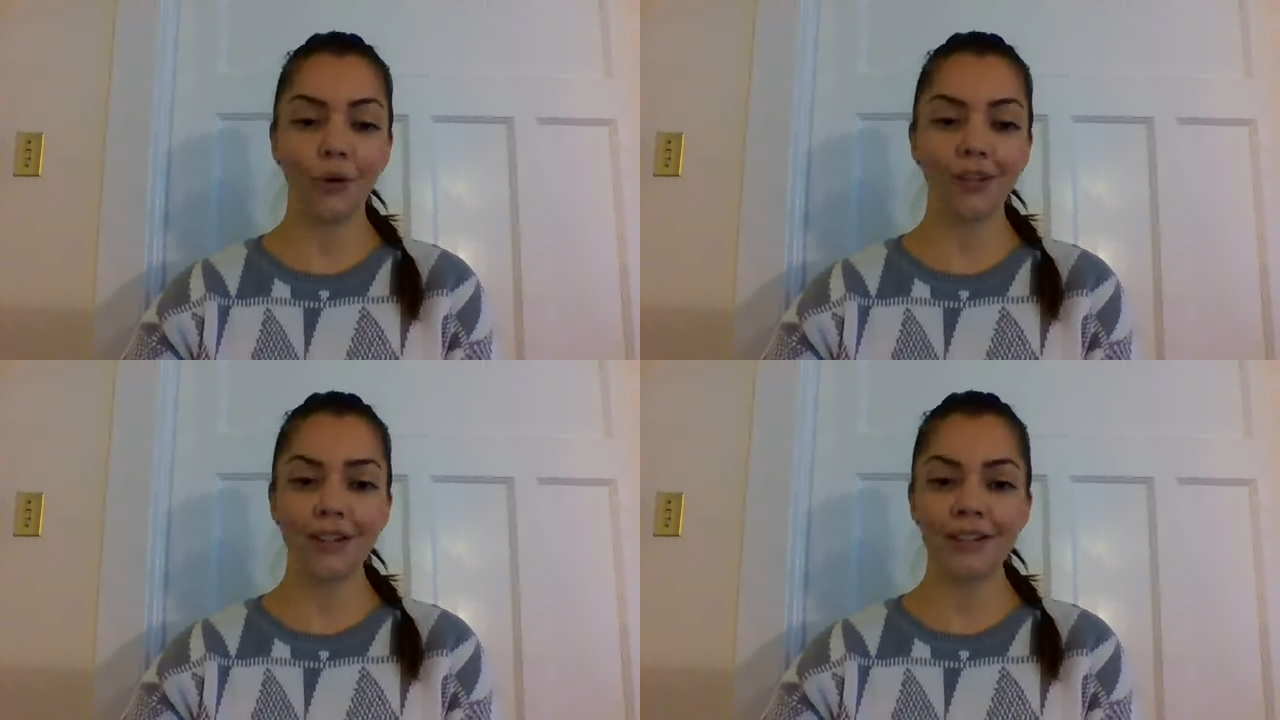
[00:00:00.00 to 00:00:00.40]

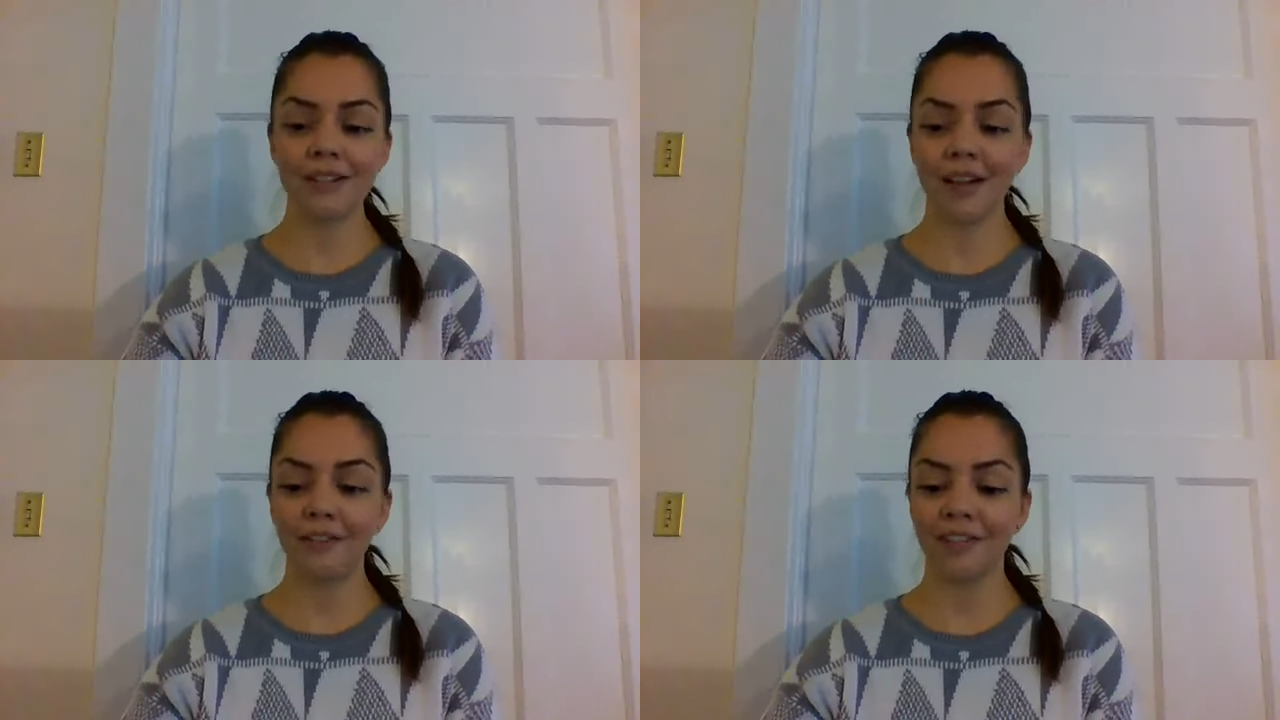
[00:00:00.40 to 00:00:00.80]
or at
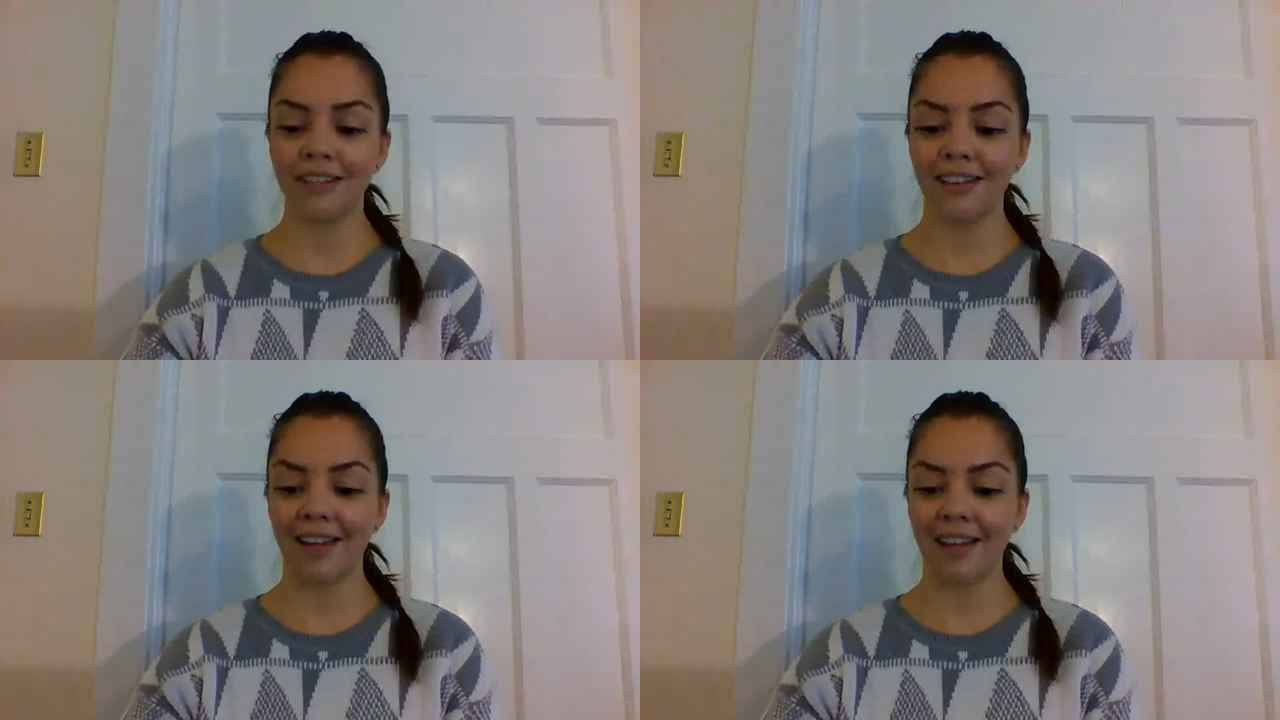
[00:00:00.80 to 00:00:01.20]
least
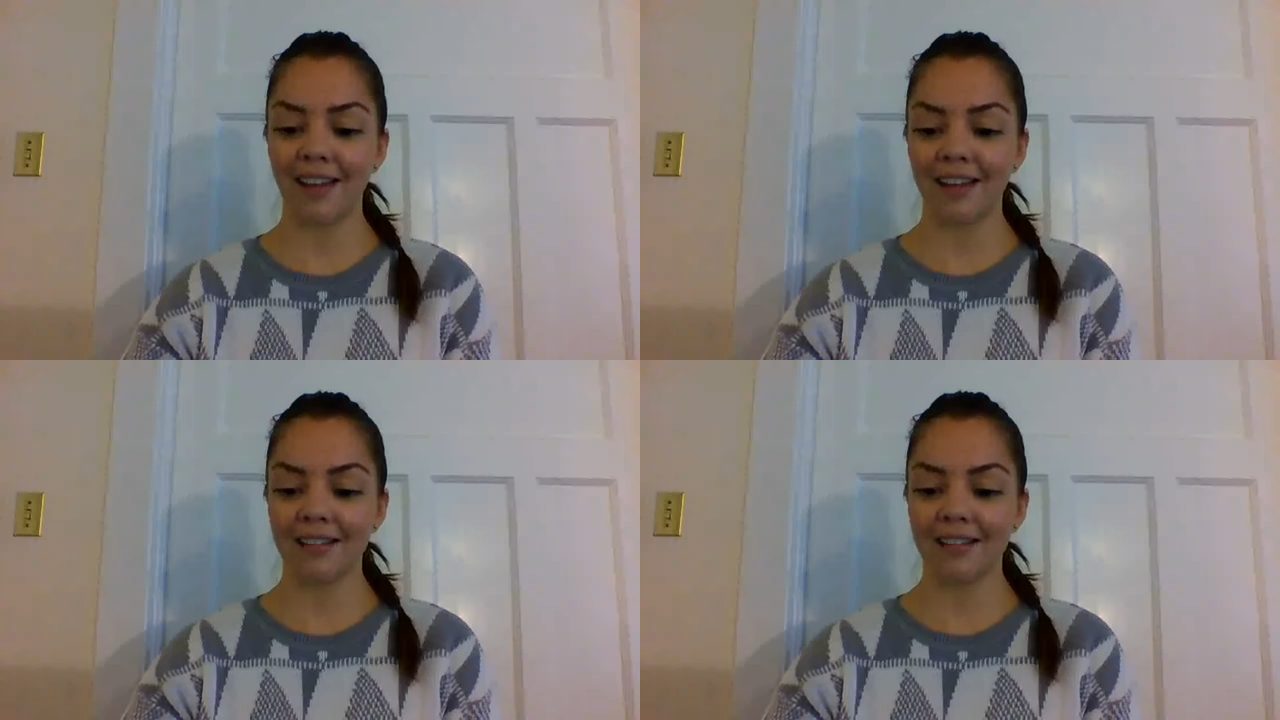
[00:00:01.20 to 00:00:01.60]
soften the
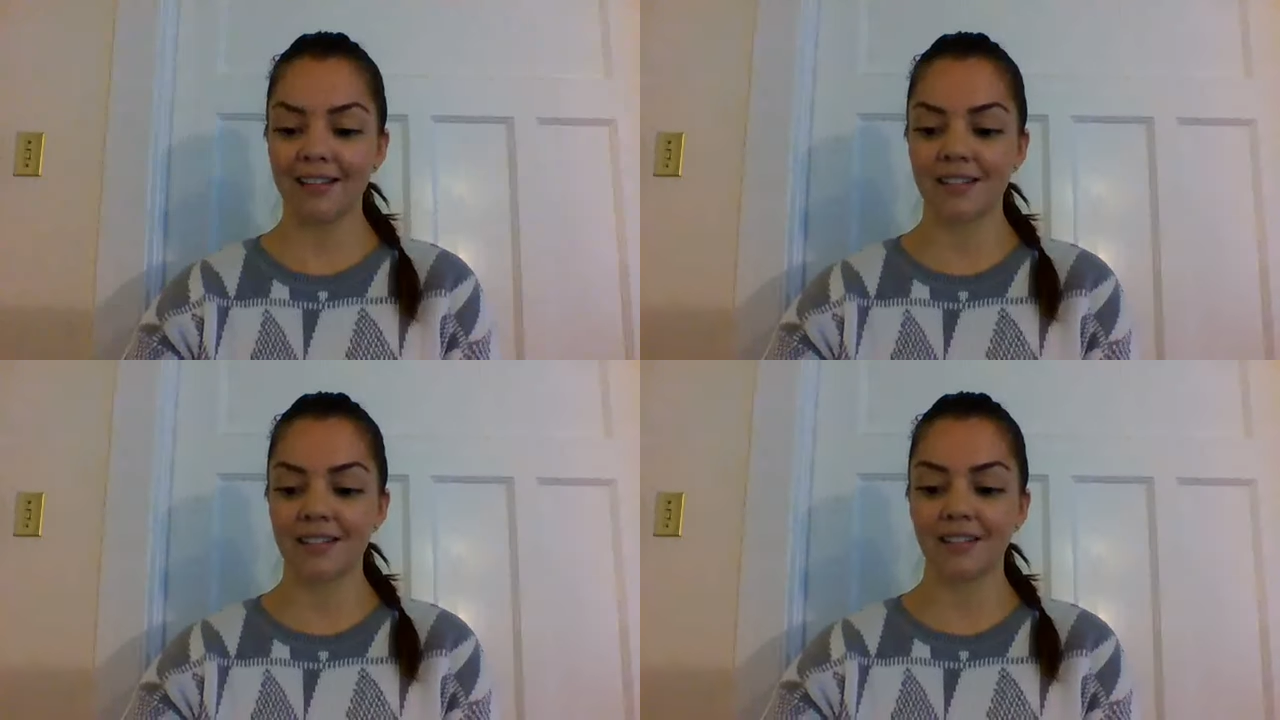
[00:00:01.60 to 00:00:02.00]

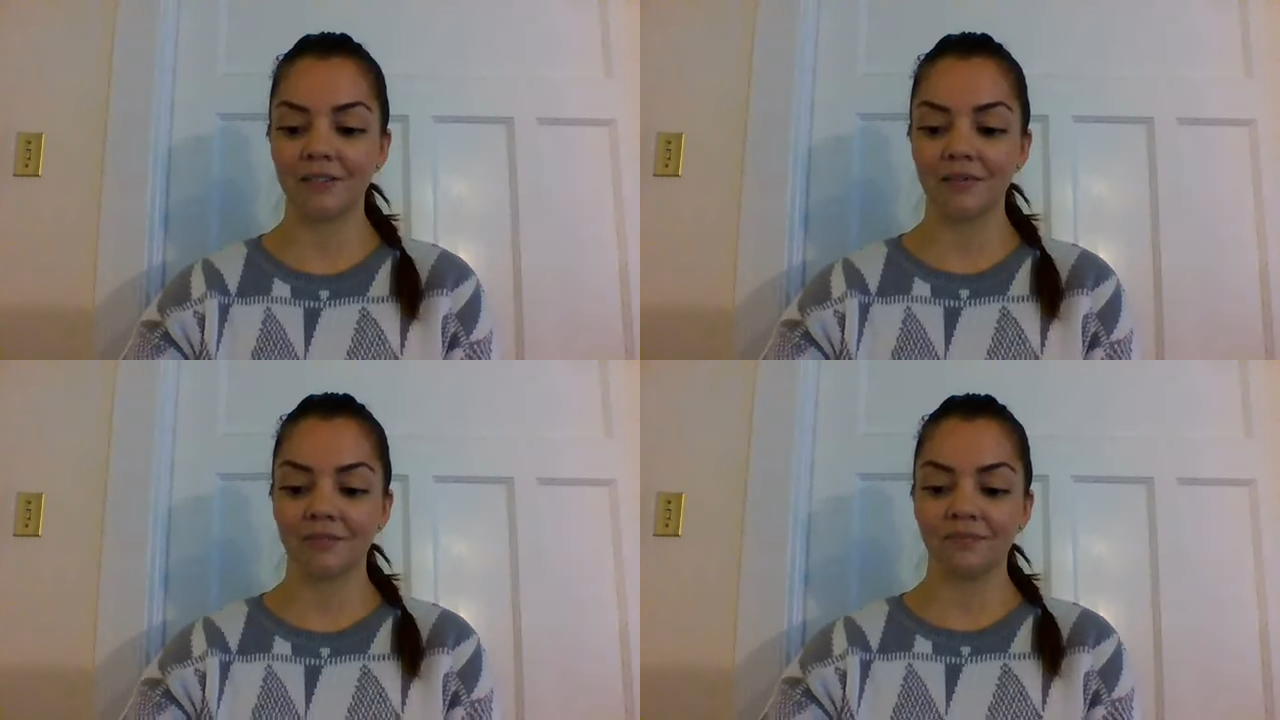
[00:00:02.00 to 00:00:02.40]
gaze.